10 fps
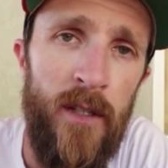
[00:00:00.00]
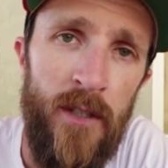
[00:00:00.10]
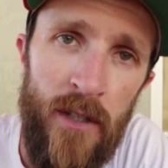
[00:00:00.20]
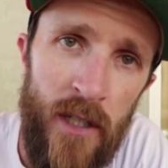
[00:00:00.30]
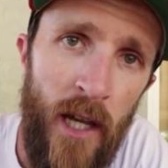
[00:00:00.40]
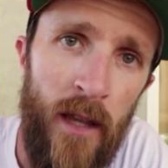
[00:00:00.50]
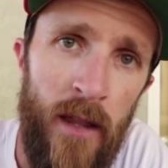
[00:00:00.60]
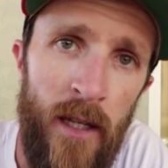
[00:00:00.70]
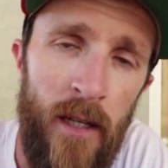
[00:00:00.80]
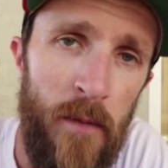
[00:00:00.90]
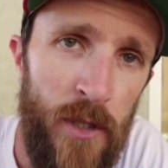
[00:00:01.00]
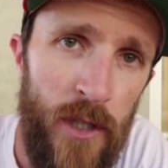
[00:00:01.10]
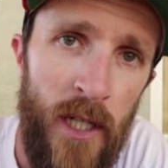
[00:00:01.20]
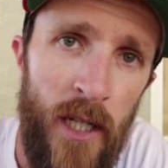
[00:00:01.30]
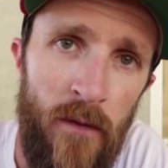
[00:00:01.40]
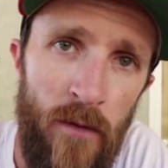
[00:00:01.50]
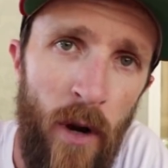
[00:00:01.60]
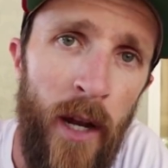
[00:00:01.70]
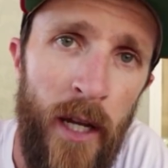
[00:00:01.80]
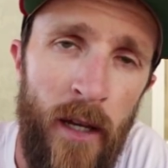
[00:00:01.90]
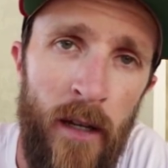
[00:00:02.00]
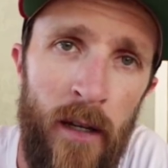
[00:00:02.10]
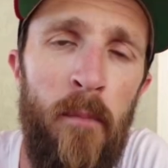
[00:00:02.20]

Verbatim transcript: just to get the machine running.